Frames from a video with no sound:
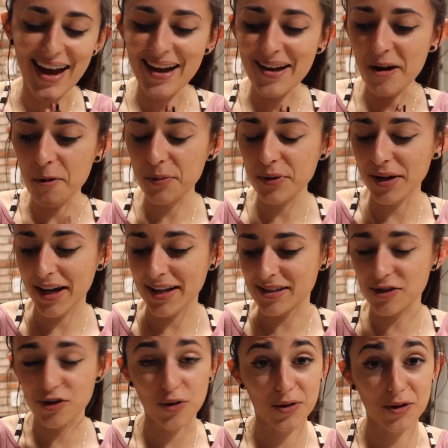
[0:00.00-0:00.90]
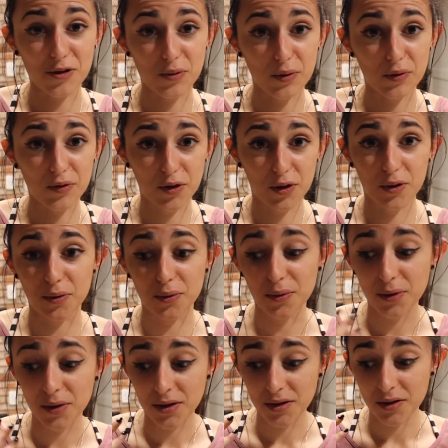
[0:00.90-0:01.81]
I hope you guys enjoyed this review.
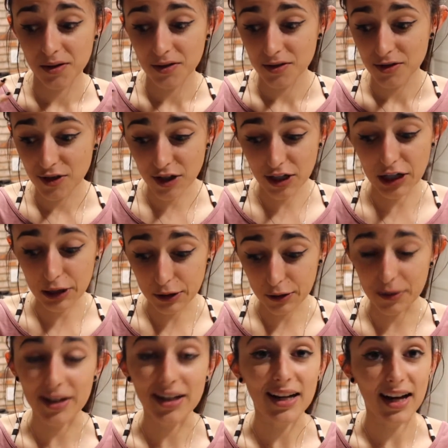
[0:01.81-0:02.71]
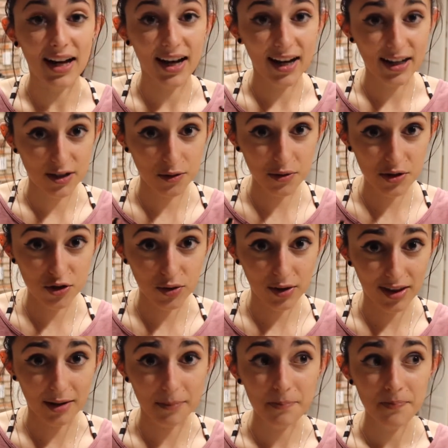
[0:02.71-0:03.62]
To conclude it, I do
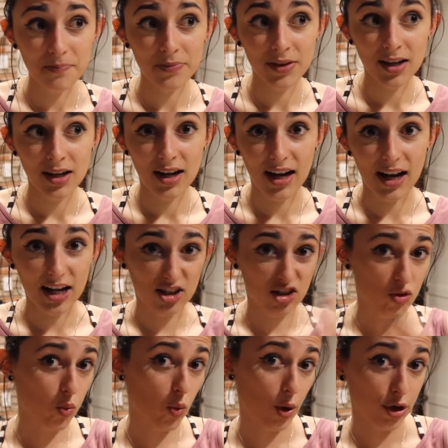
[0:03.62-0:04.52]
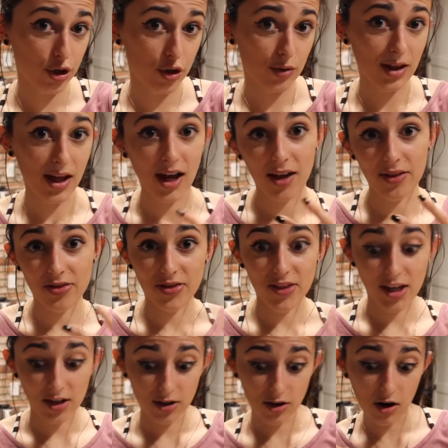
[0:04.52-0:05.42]
enjoy them. I just warn you that
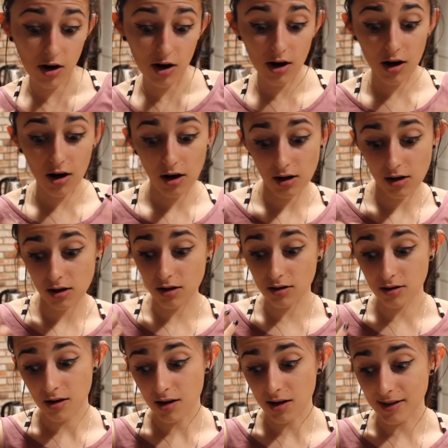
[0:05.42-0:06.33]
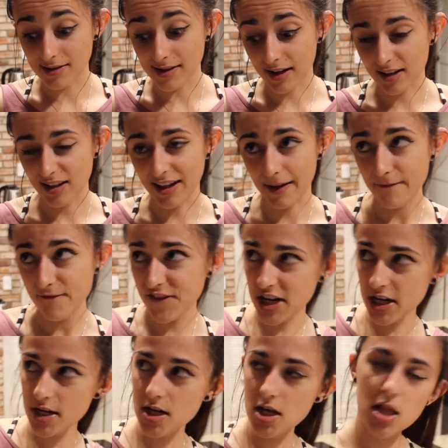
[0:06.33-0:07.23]
they are not exactly like
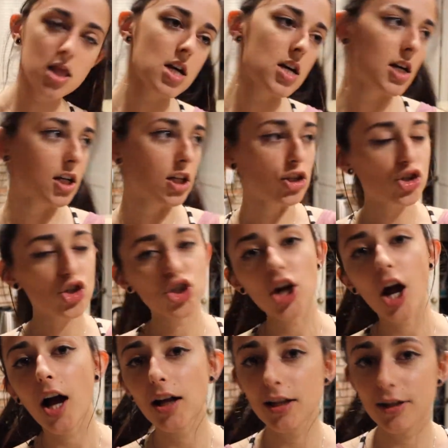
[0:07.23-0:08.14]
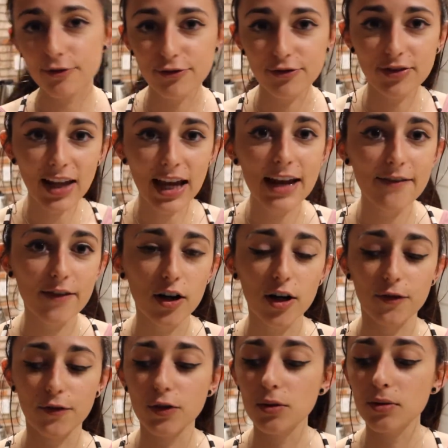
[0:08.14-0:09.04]
vanilla, chocolate
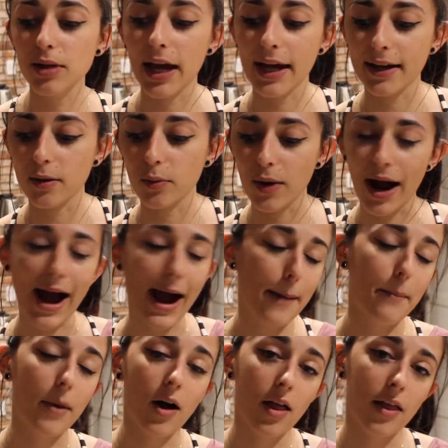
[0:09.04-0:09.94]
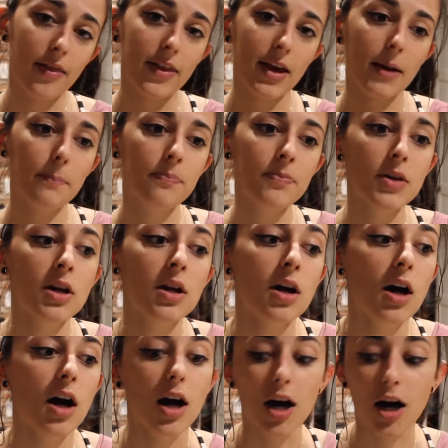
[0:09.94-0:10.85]
flavor if you like were eyeballing
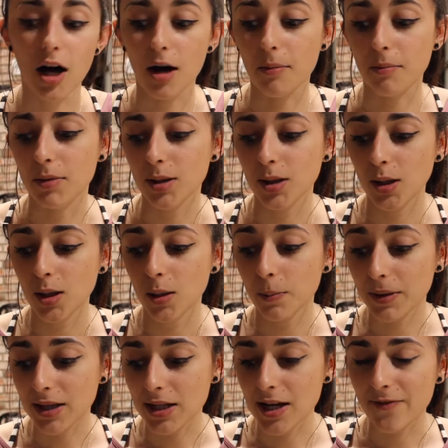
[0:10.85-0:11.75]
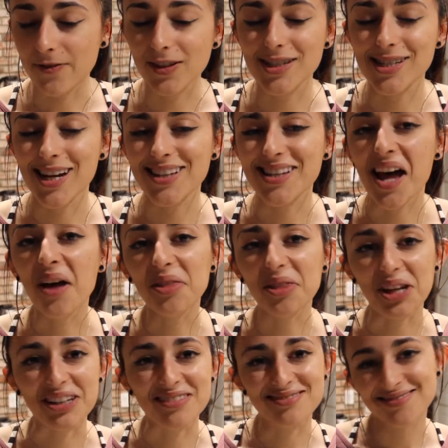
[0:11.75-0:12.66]
them. But they definitely taste
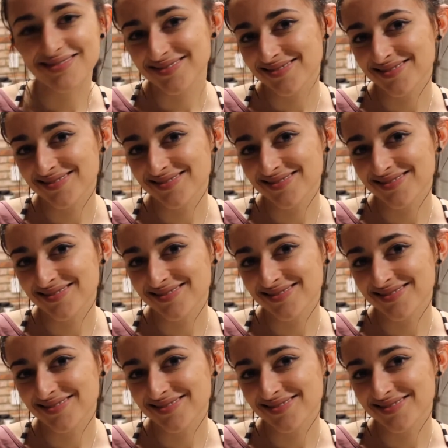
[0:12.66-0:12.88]
healthy.